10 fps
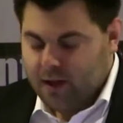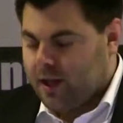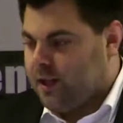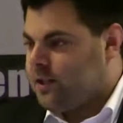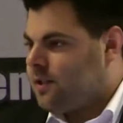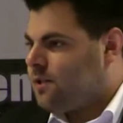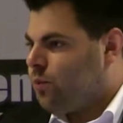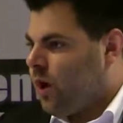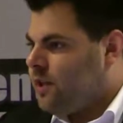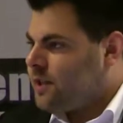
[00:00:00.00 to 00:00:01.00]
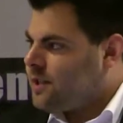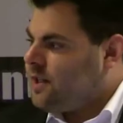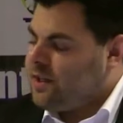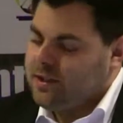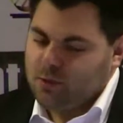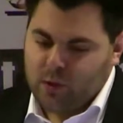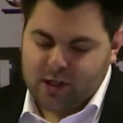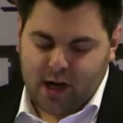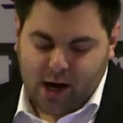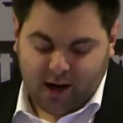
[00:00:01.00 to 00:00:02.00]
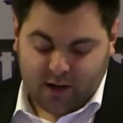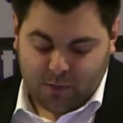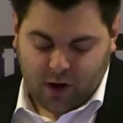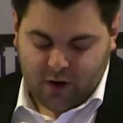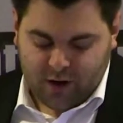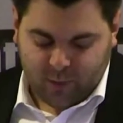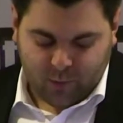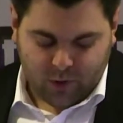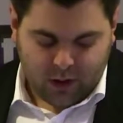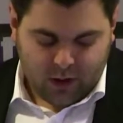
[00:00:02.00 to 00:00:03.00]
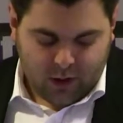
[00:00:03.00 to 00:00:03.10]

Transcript: and this one disease, one target paradigm